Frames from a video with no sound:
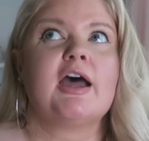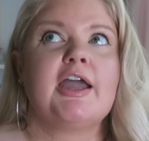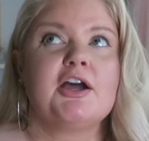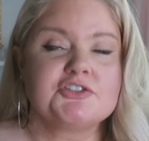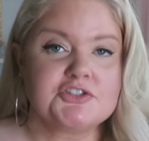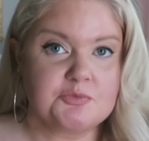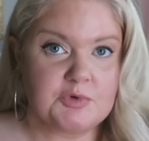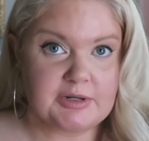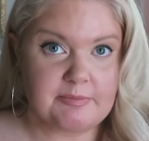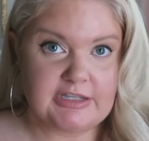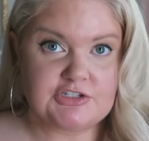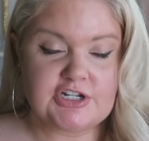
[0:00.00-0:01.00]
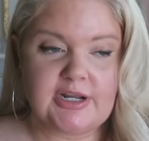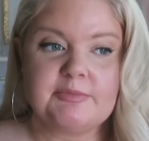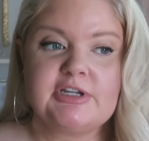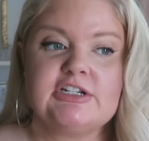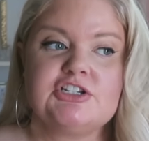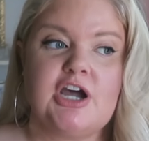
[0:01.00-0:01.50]
I also want to mention, I'm
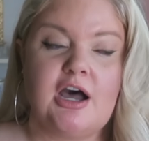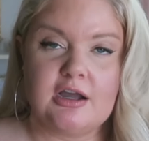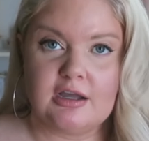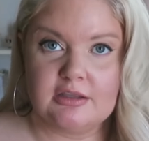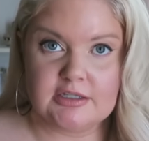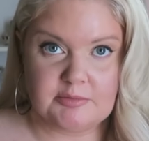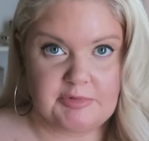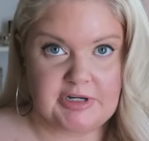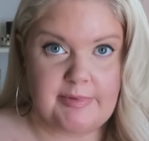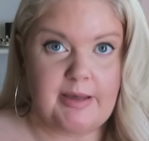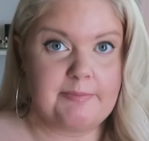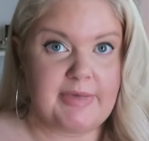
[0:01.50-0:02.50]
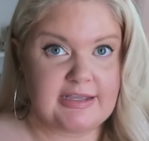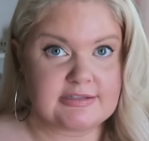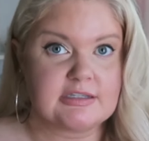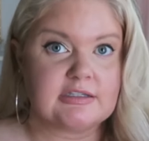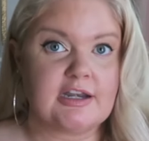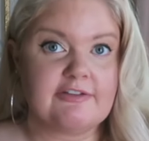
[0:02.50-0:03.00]
going to talk a little bit about
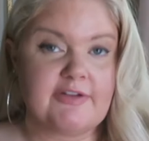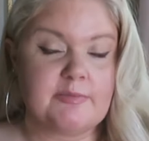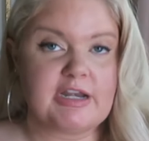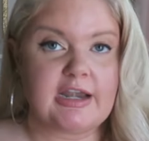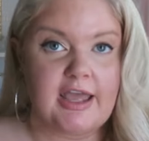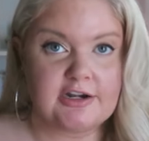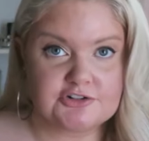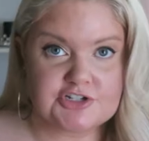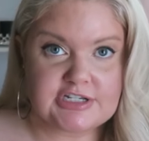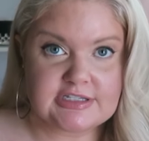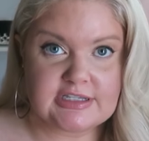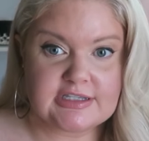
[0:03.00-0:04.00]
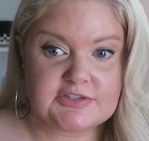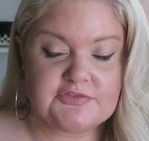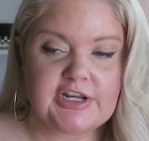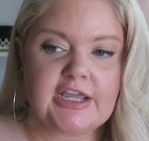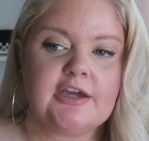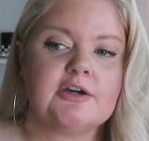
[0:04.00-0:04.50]
masculine, feminine energies in this
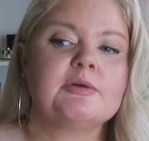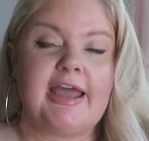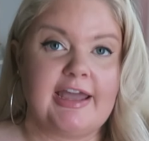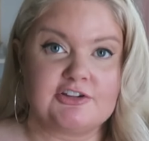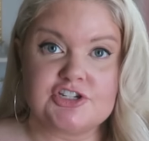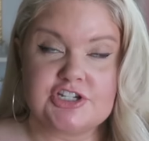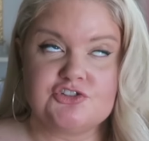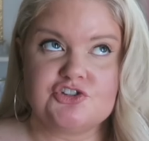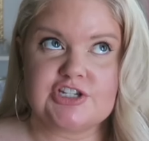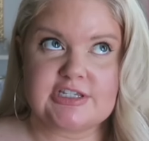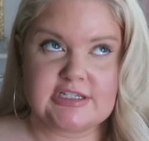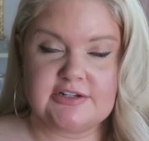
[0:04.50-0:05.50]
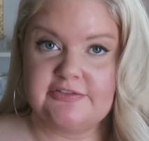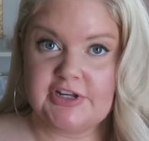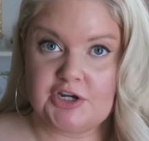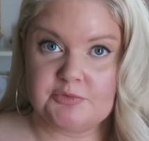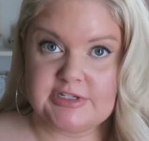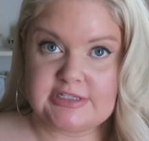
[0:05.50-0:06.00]
video. I actually just did a
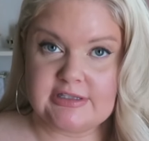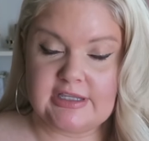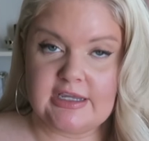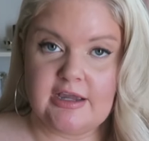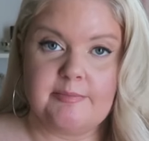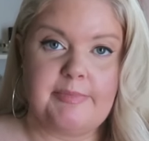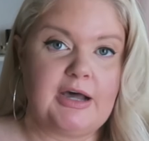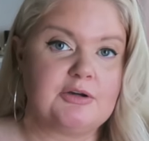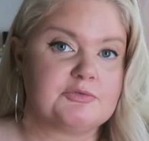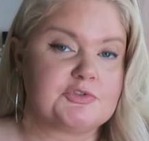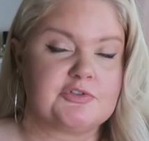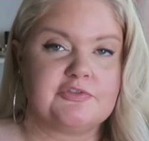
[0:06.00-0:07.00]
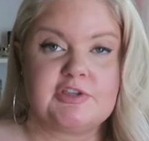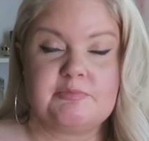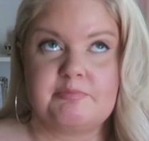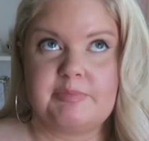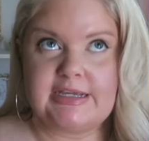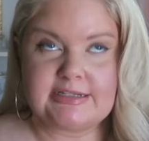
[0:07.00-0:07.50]
video recently about sort of the
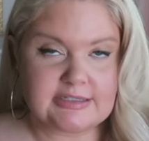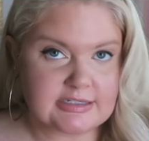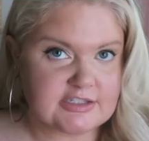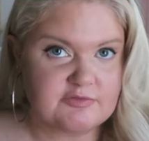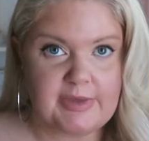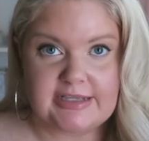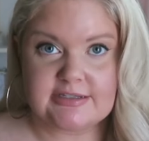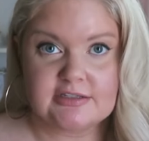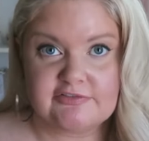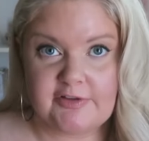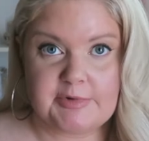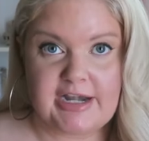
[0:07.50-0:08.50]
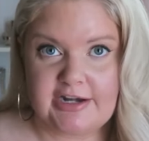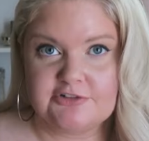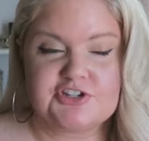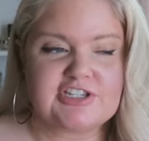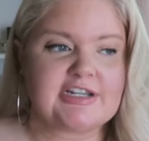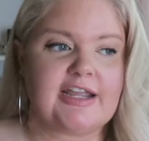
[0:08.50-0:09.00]
basics of masculine, feminine
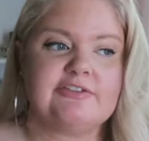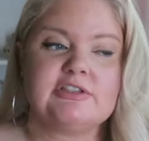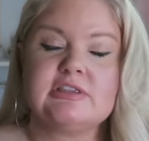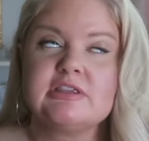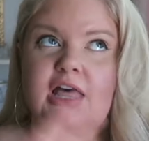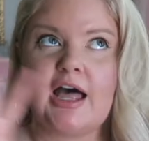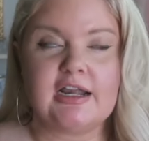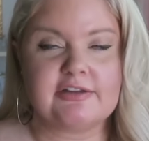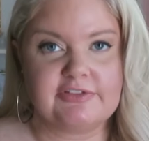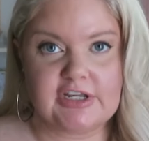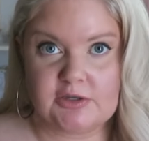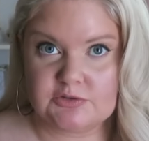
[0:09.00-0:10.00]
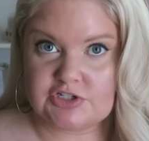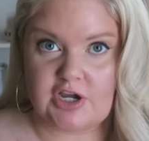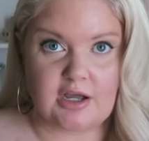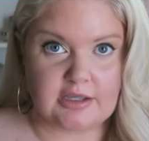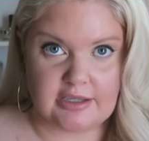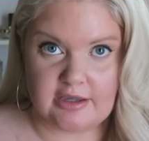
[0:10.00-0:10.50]
energies, and I have a lot of videos
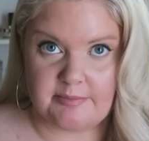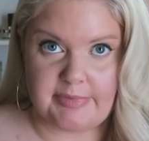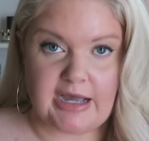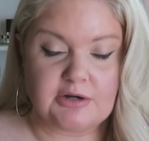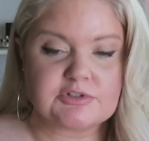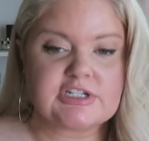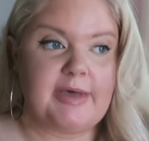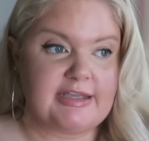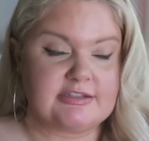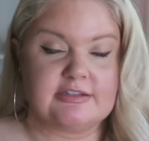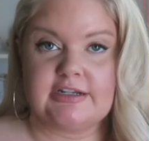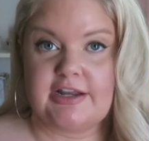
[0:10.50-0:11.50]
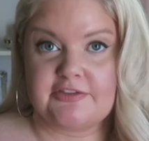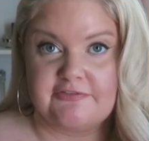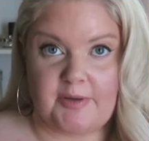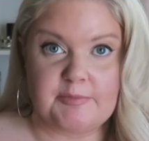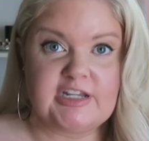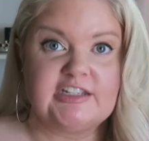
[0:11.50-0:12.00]
talking about masculine and the
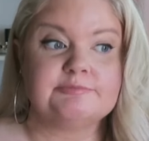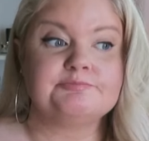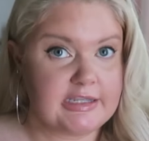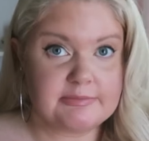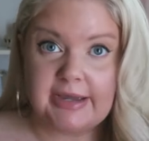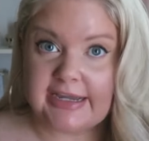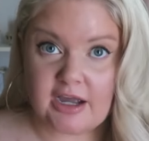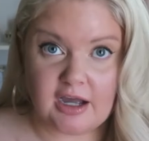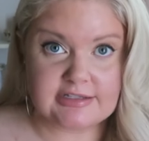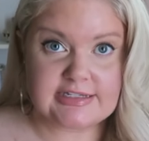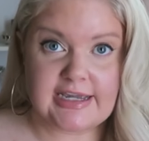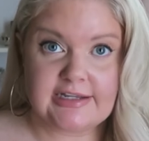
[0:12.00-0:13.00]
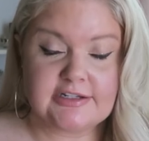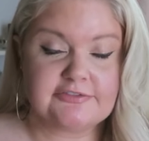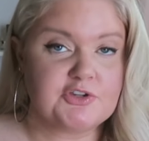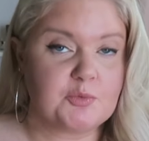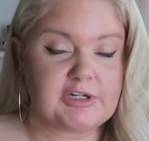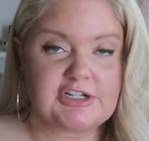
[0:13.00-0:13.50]
feminine in my content if
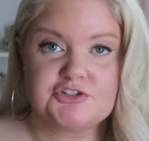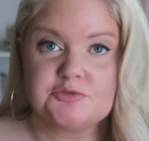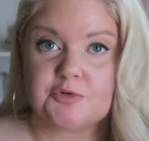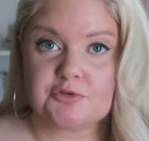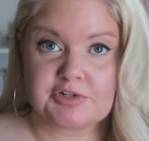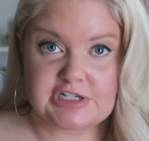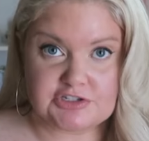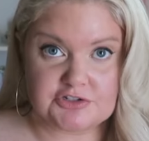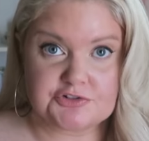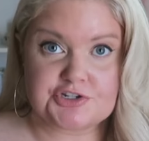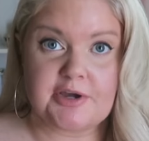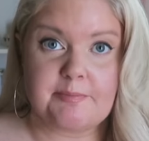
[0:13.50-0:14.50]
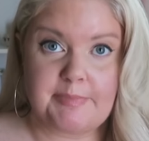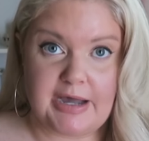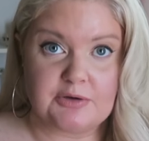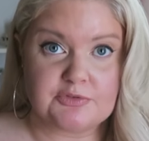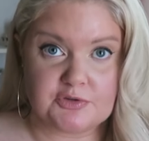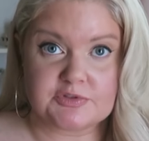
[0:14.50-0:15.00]
you want to do more research
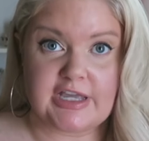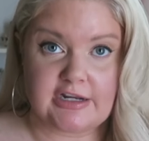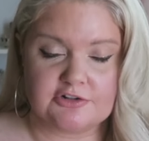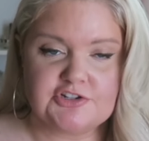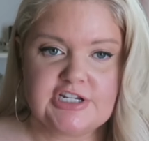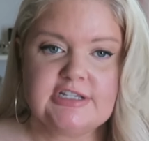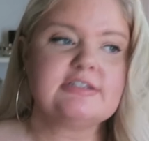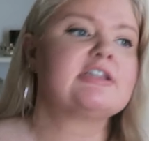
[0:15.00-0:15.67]
about those energies.